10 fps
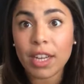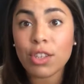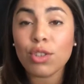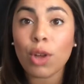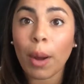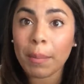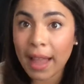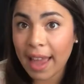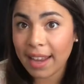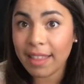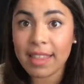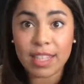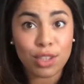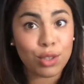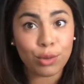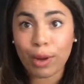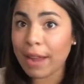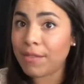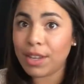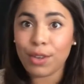to start planning, this is the
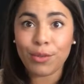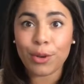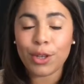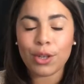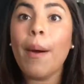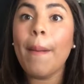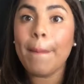right video for you.